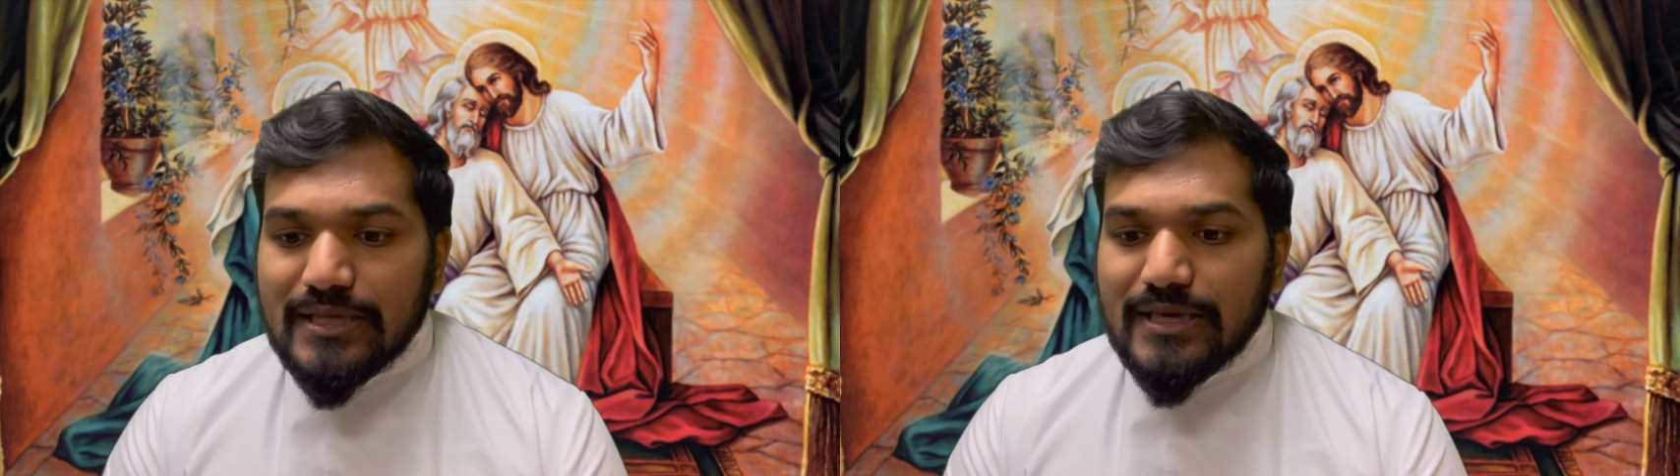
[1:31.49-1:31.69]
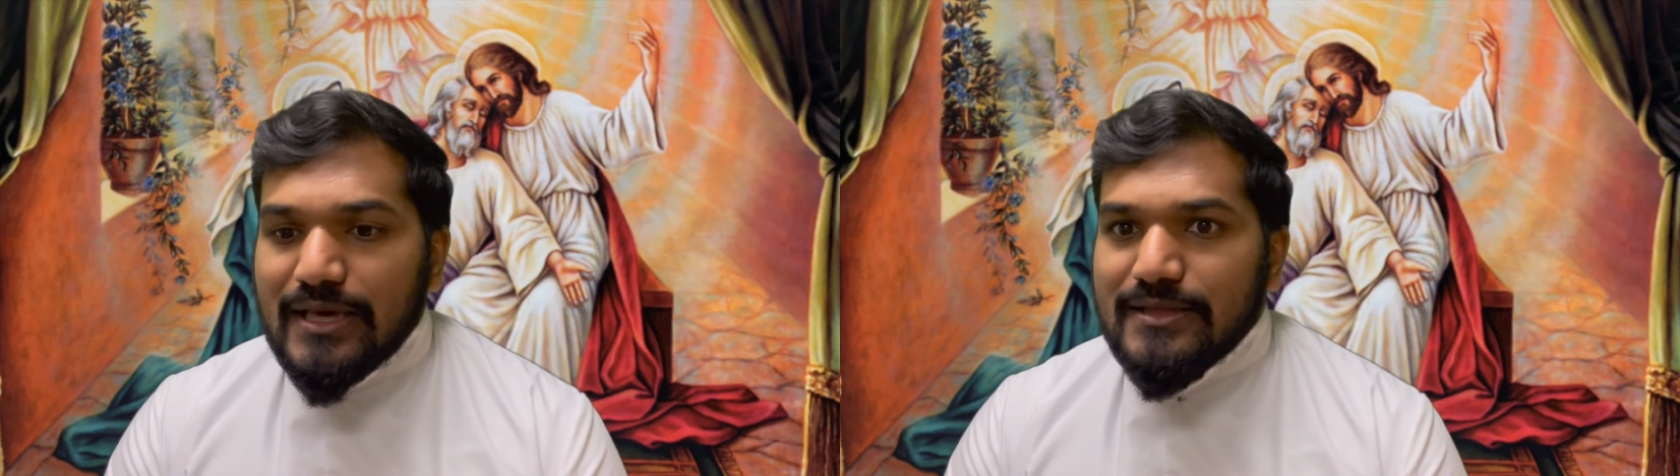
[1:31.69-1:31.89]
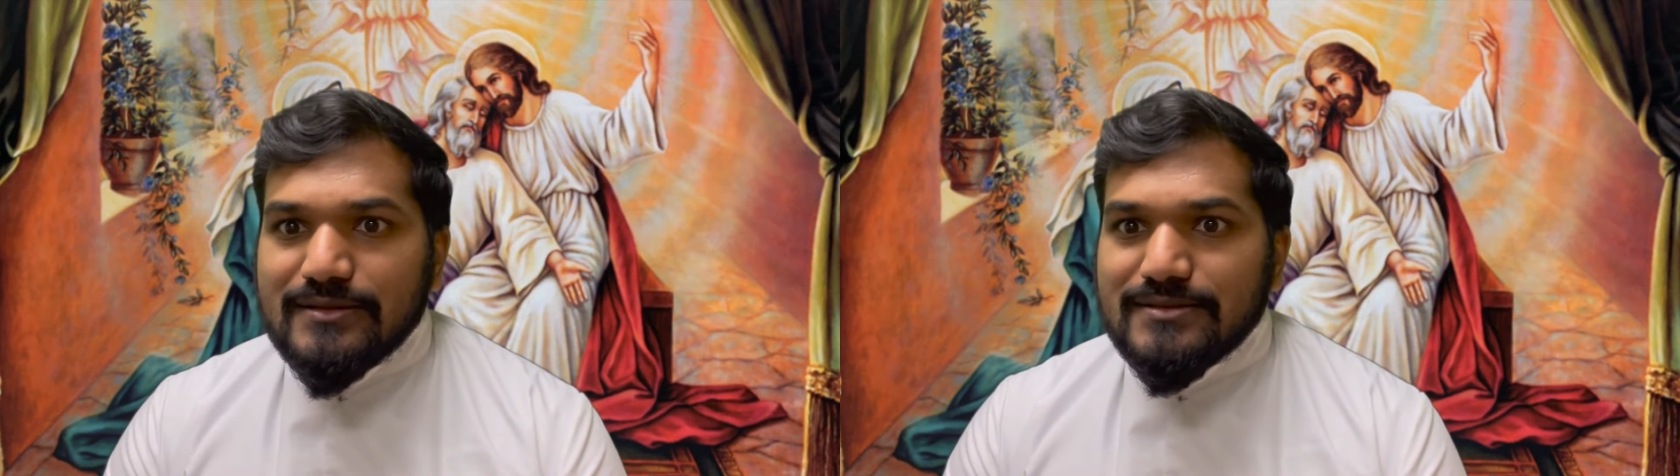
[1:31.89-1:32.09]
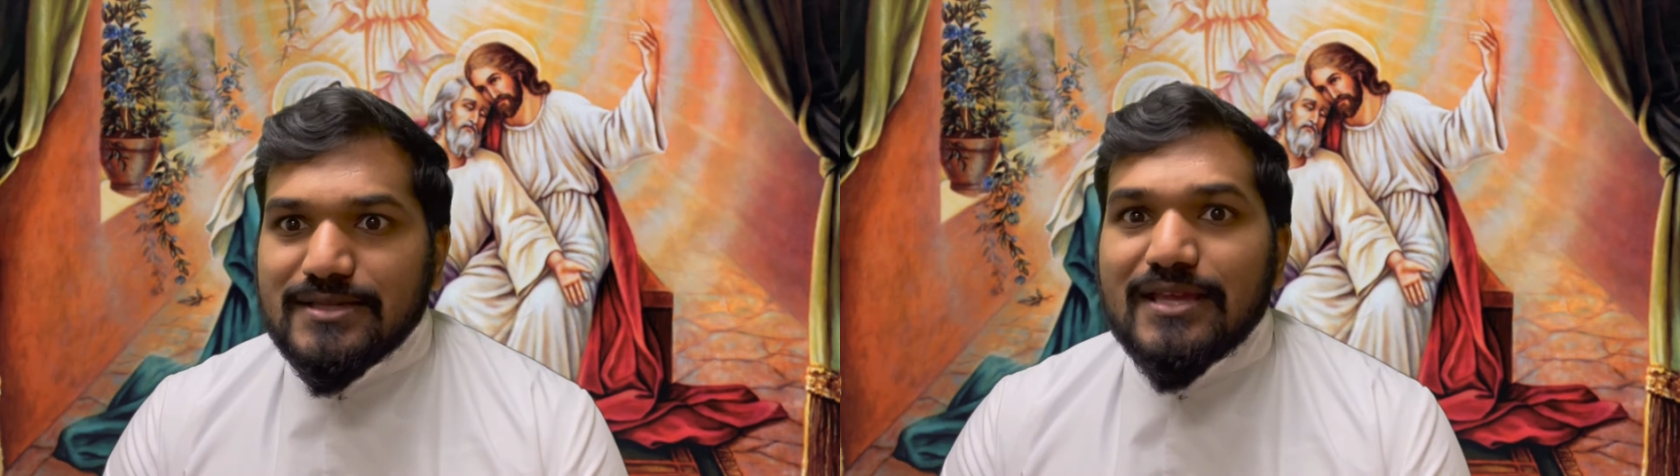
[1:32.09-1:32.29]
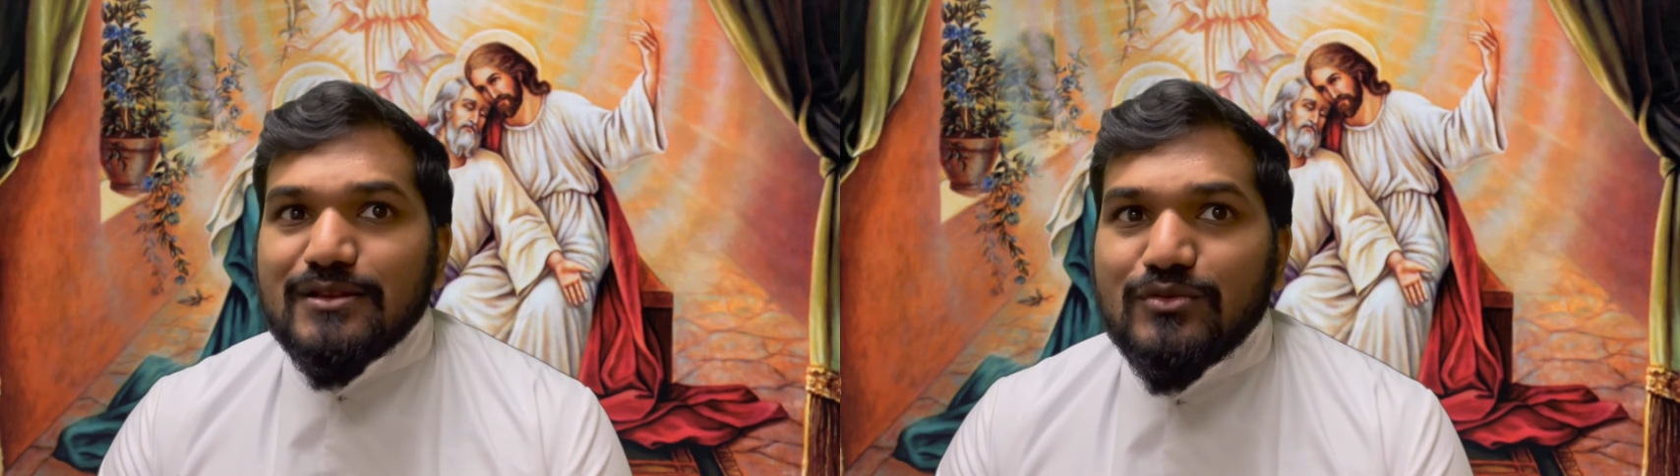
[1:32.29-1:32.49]
And
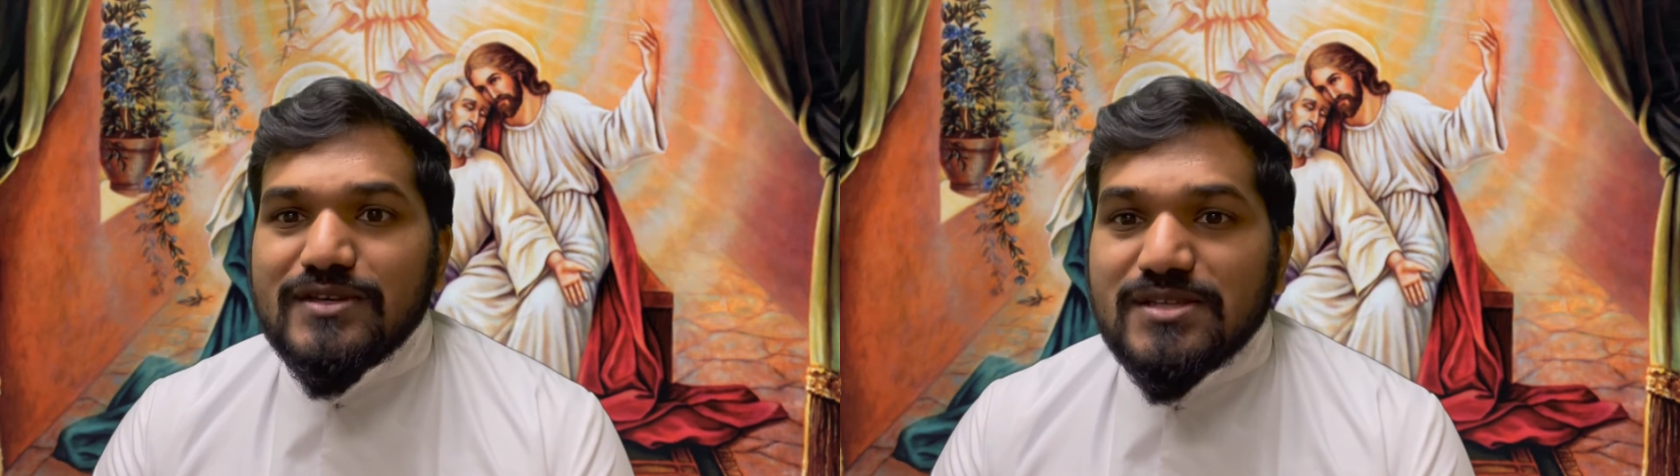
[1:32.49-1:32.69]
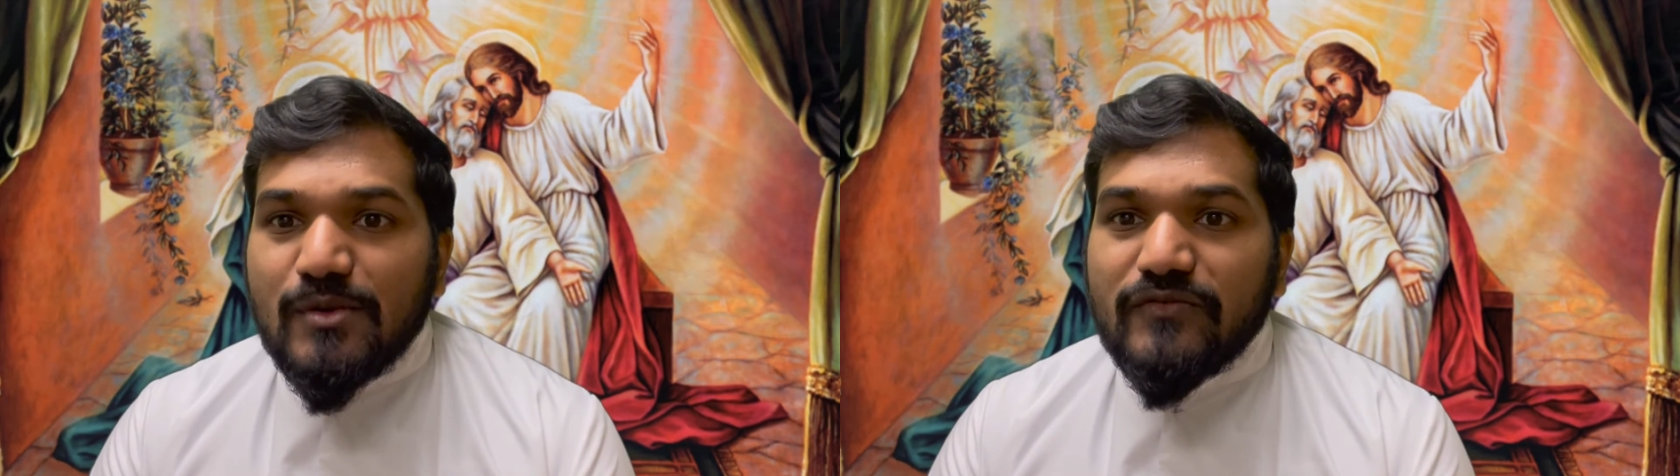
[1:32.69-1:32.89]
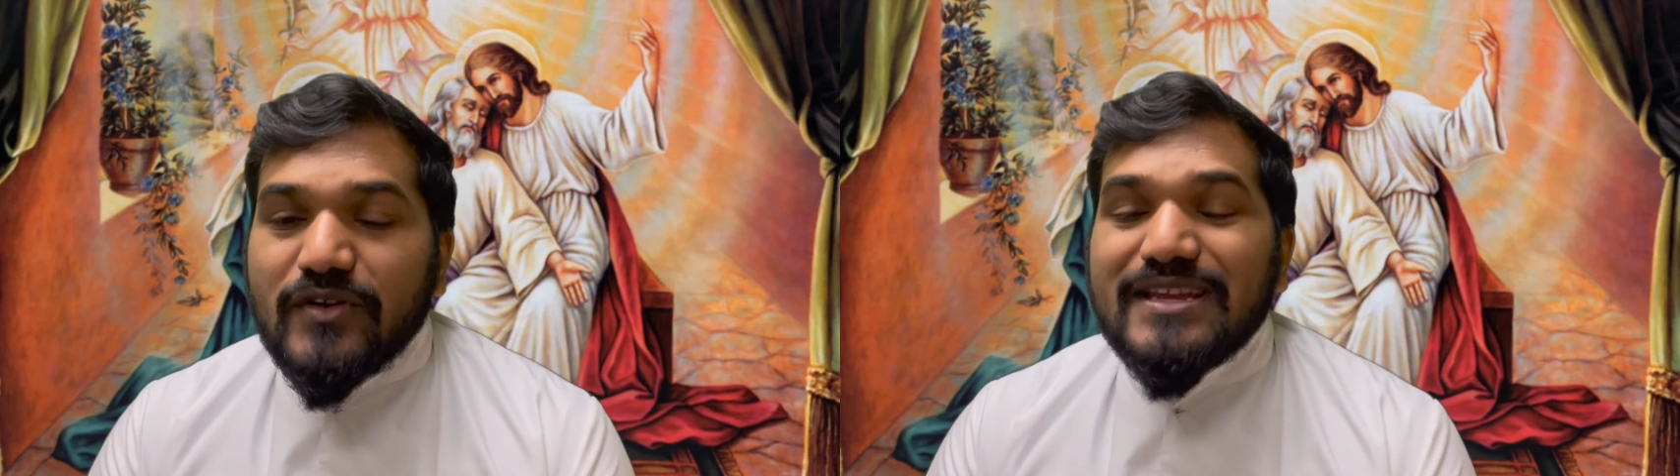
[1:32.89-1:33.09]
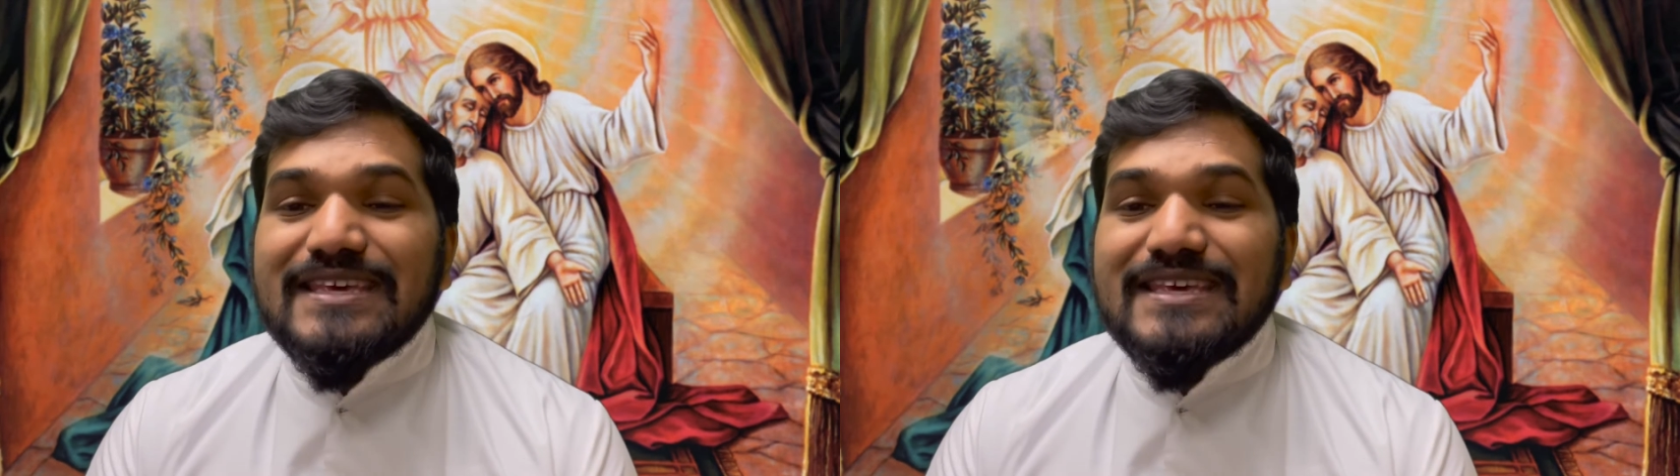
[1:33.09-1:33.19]
St. Louis de Montfort,